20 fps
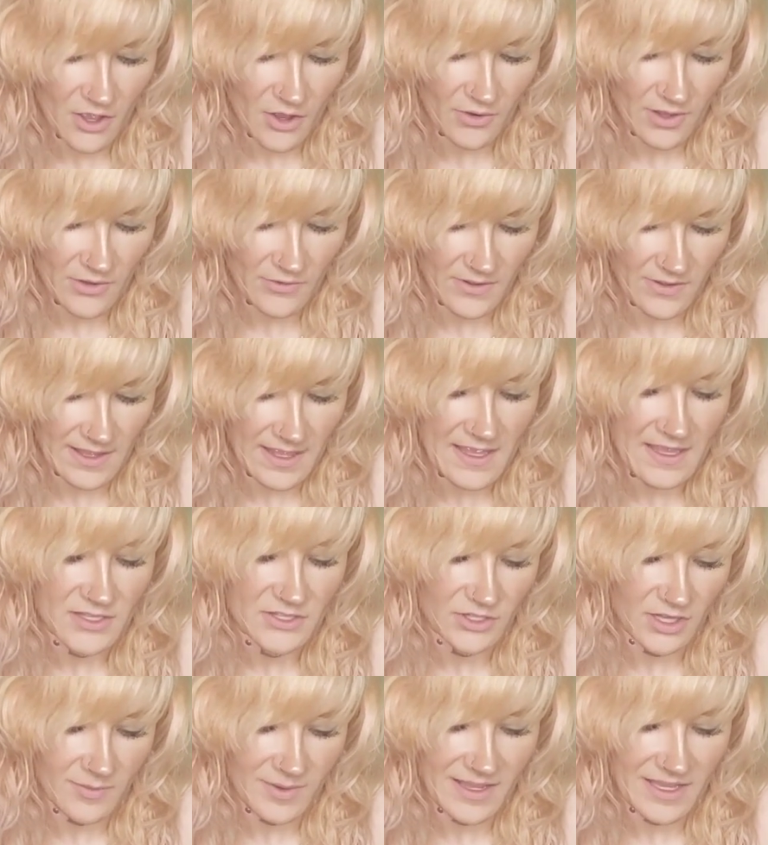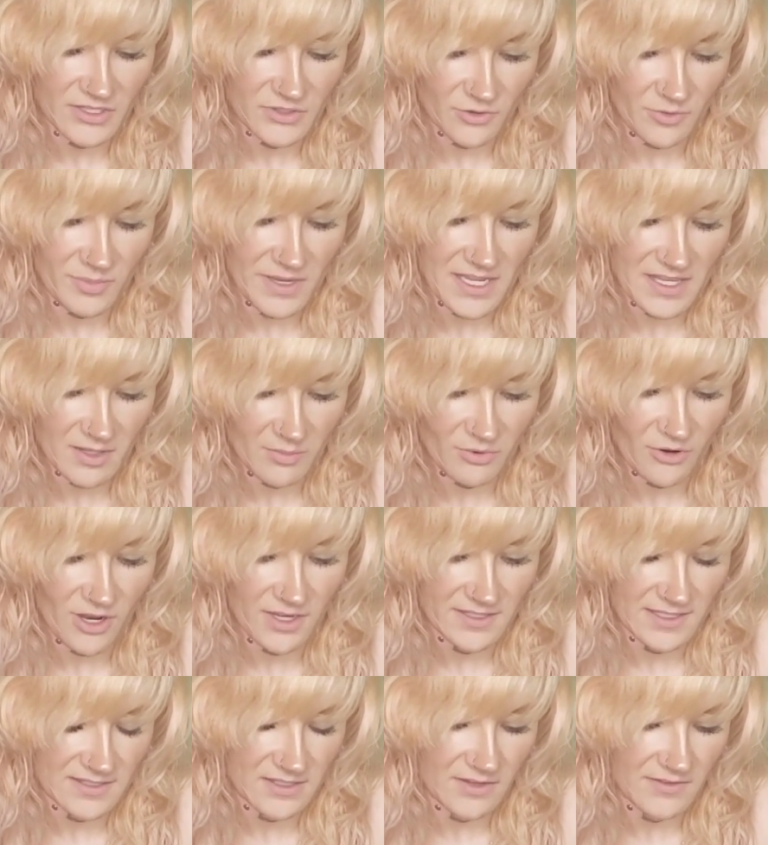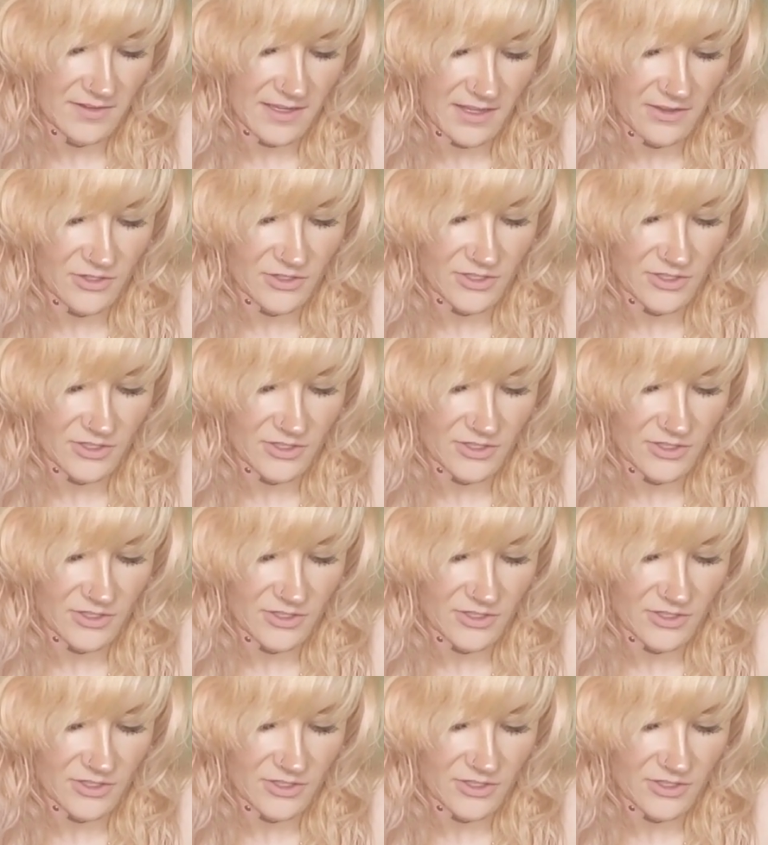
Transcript: Okay. So let me guess. Repeat the process on the other